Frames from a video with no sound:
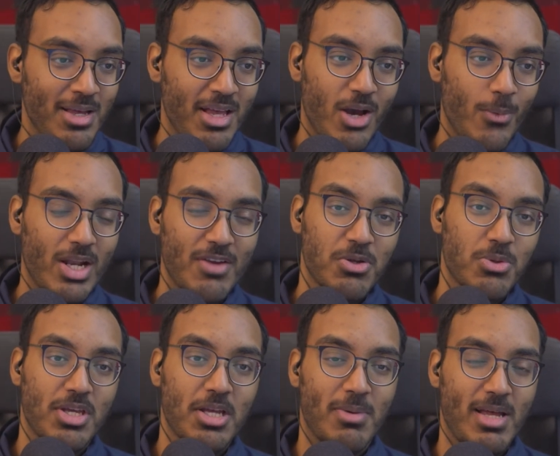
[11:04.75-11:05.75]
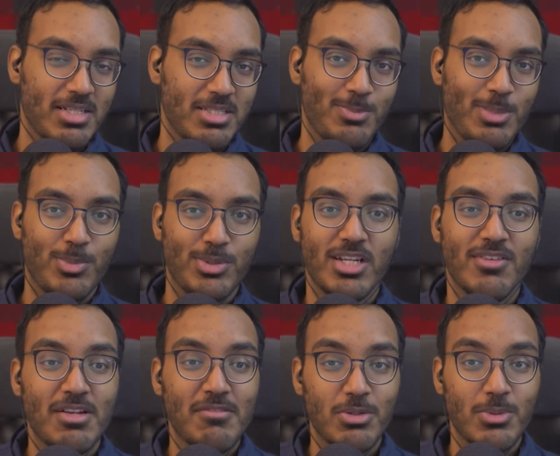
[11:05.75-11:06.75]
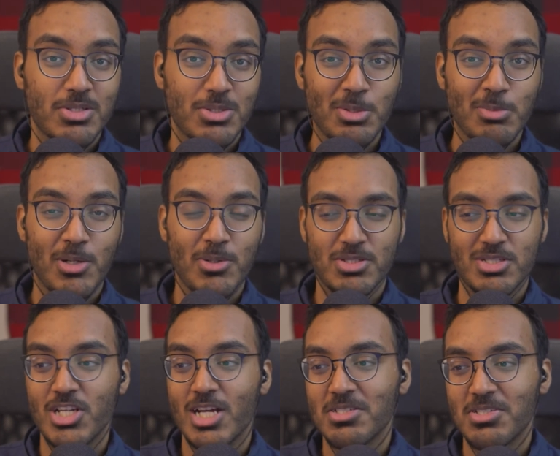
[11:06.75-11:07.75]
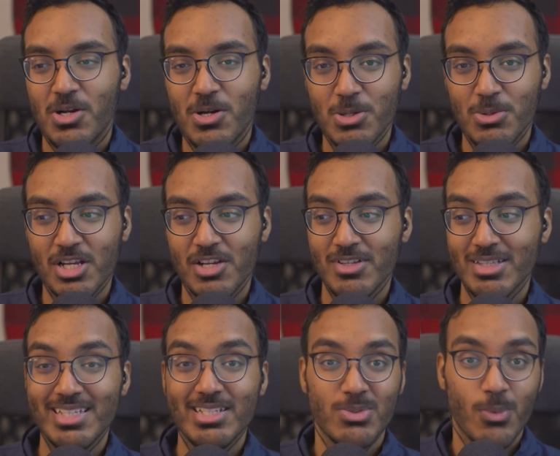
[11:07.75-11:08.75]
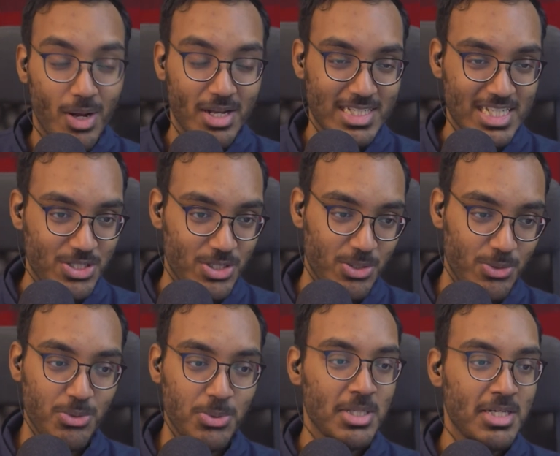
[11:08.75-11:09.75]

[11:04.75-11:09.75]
And whenever you think back to the people that have influenced you the most, chances are you think of at least one teacher who